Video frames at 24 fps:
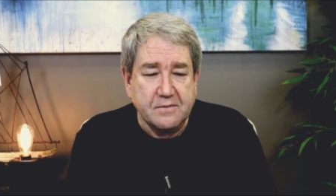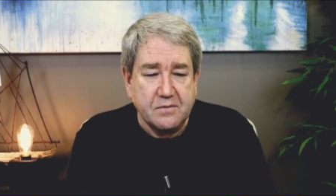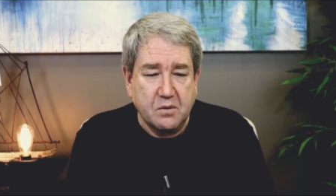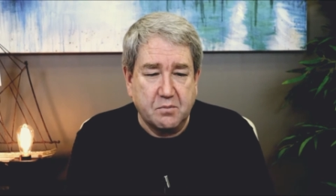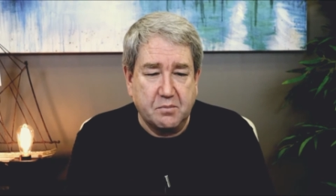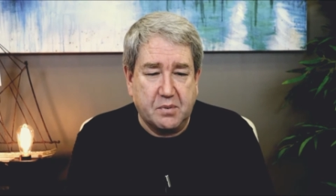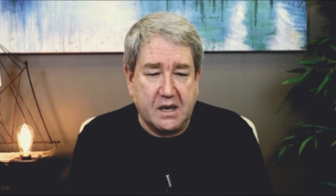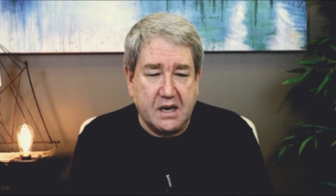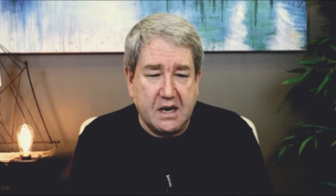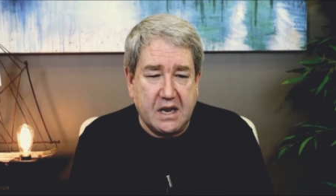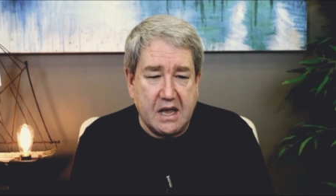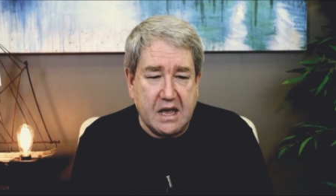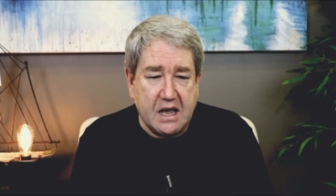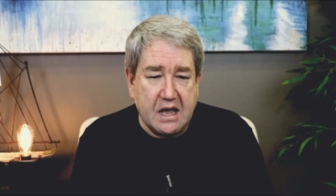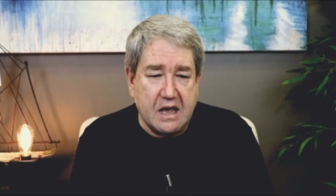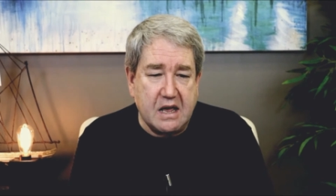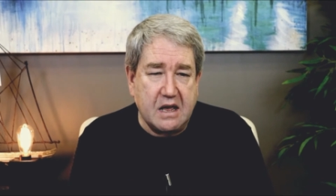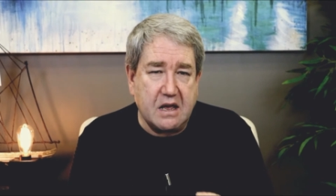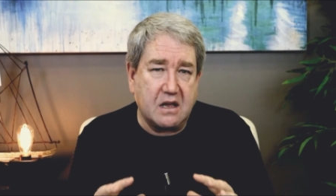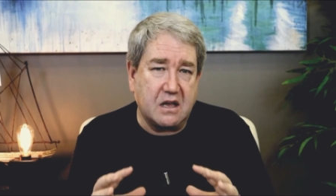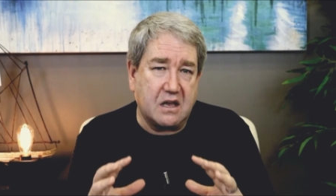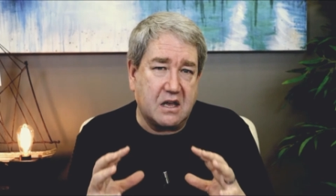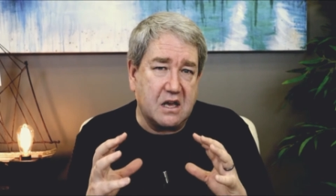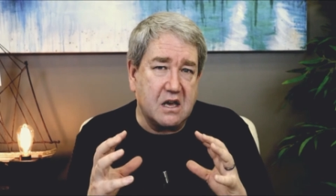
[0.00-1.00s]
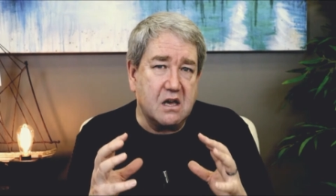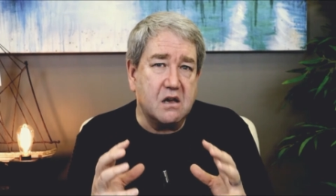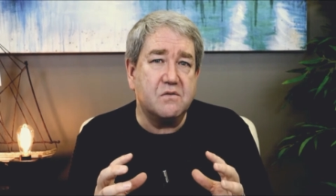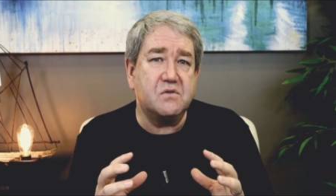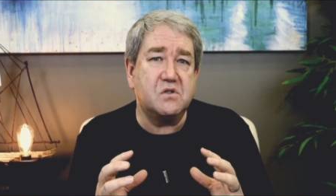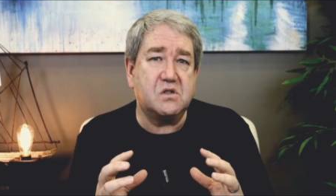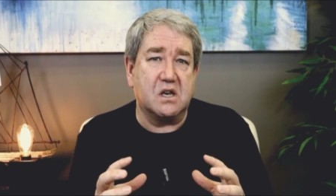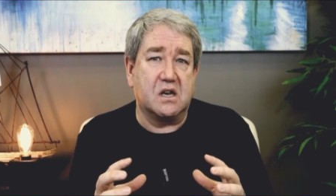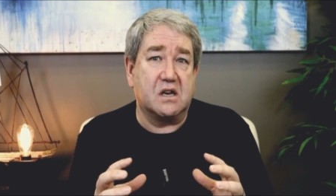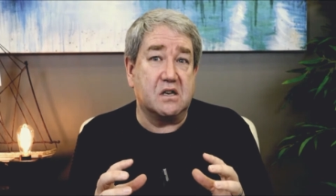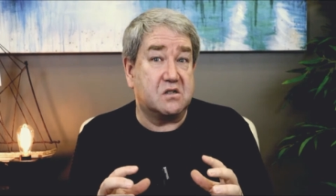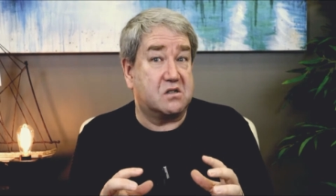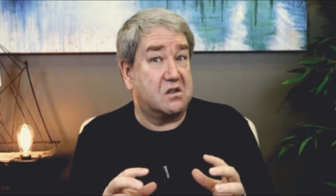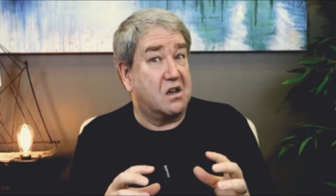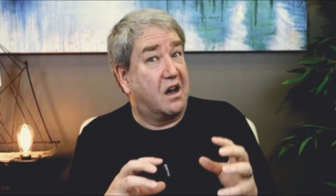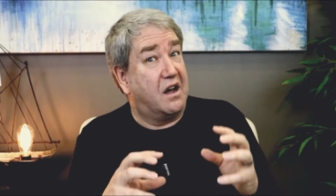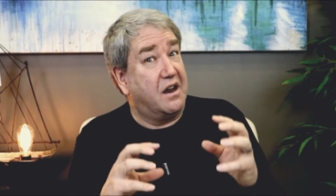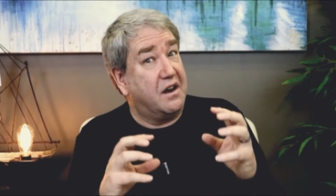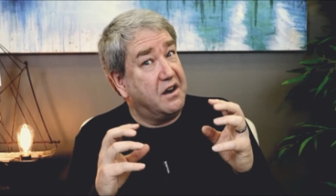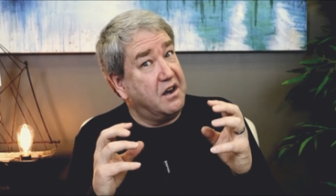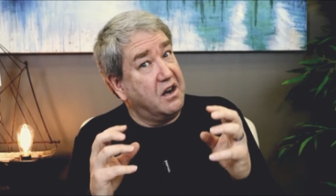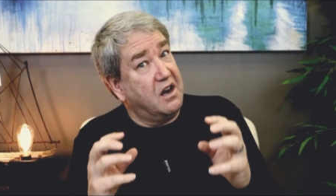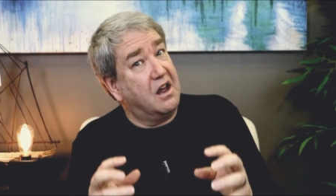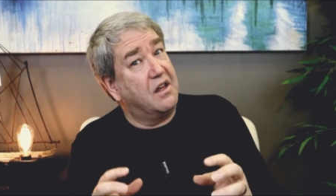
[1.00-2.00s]
but he gives us
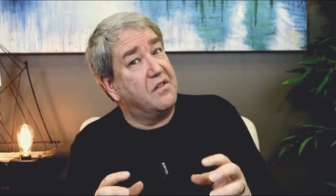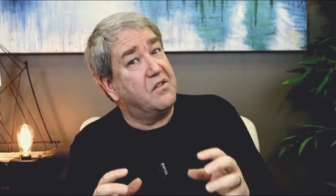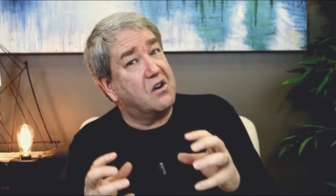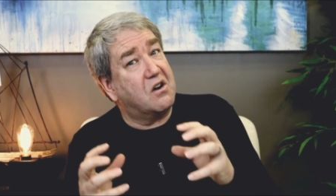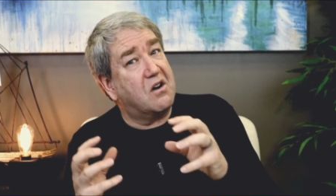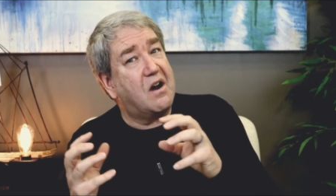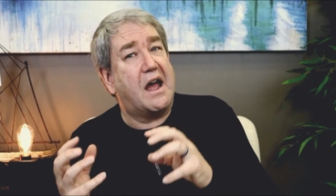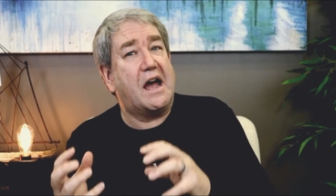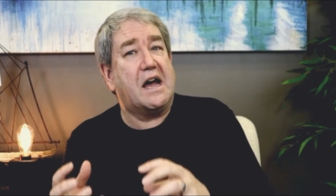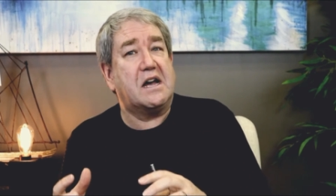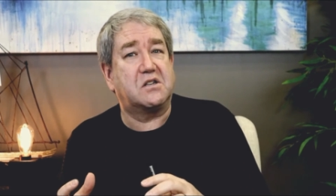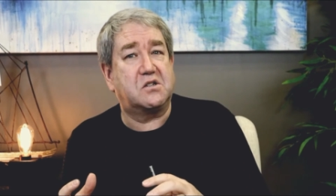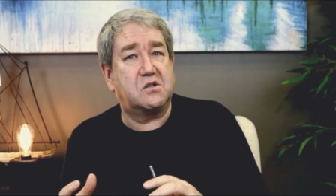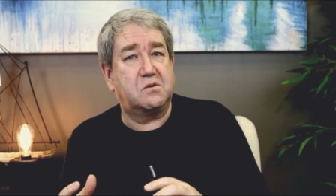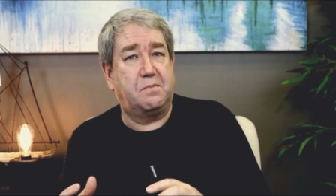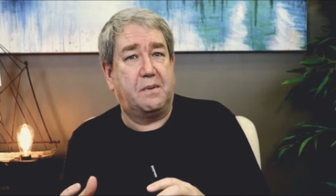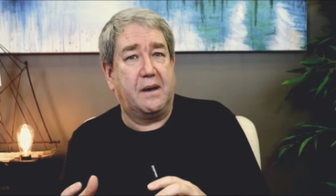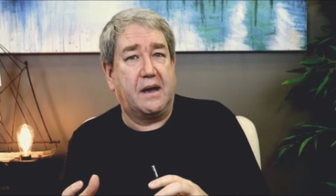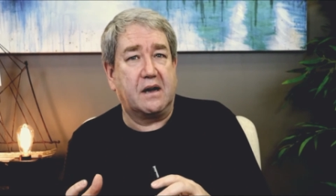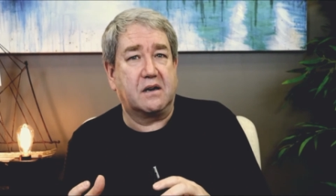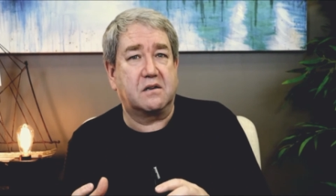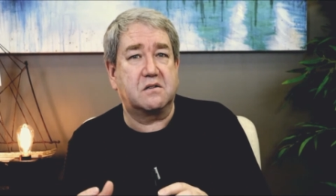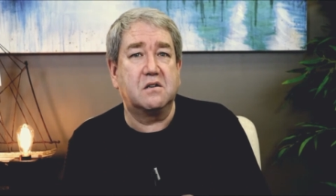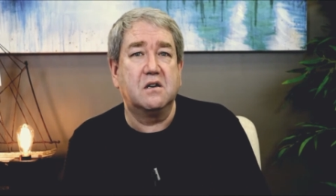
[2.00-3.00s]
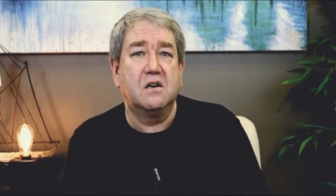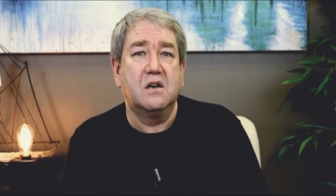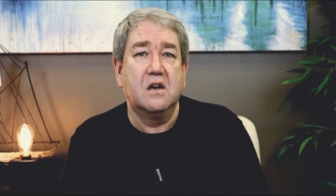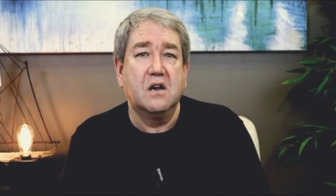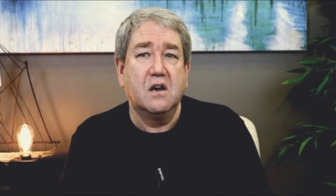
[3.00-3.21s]
another aspect